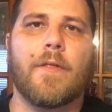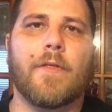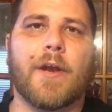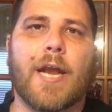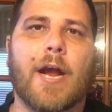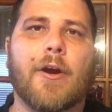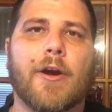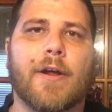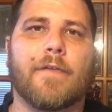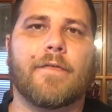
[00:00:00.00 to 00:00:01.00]
The
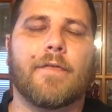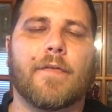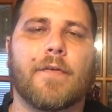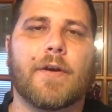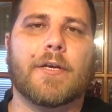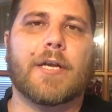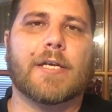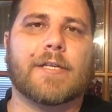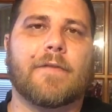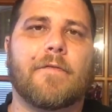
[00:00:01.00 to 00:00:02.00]
narrative
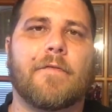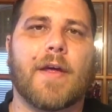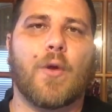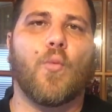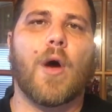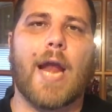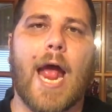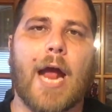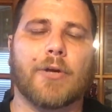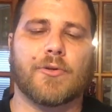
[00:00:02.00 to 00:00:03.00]
doesn't fit what
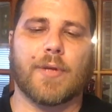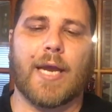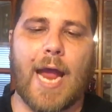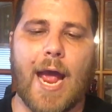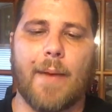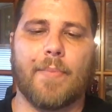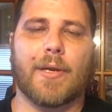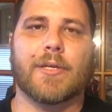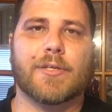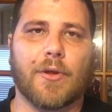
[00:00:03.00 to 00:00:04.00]
actually
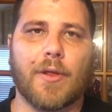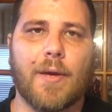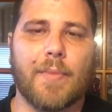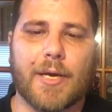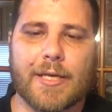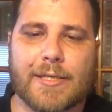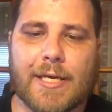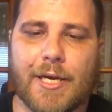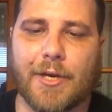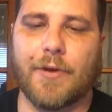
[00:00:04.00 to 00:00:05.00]
happened. So let me
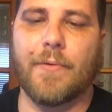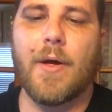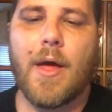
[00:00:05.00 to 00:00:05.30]
continue.